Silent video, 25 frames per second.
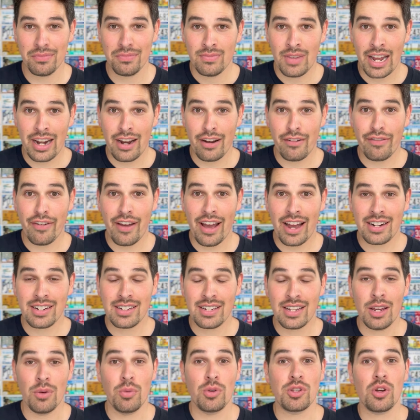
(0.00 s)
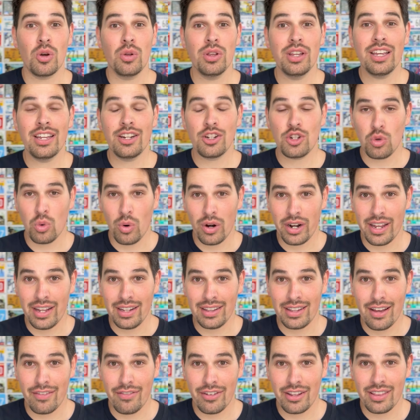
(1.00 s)
And in fact, it was only in
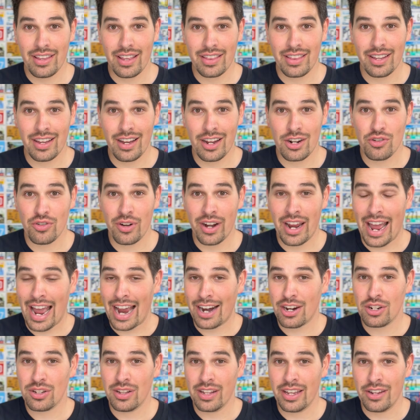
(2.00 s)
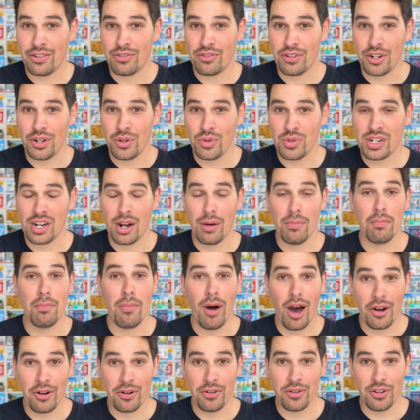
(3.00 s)
2011 that the country actually introduced a
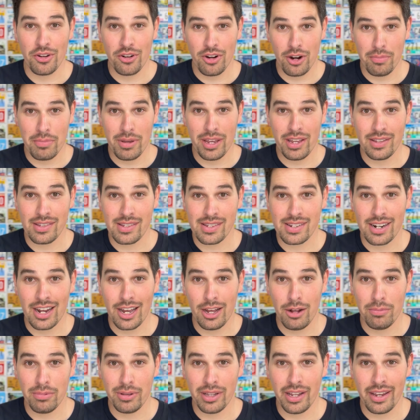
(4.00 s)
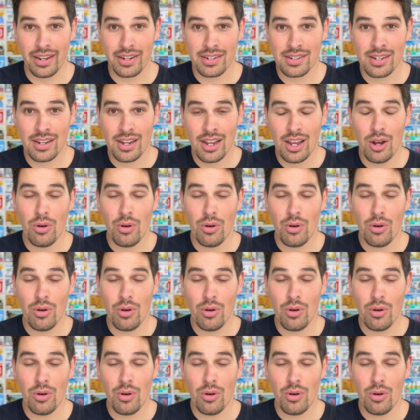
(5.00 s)
modern European-style plate,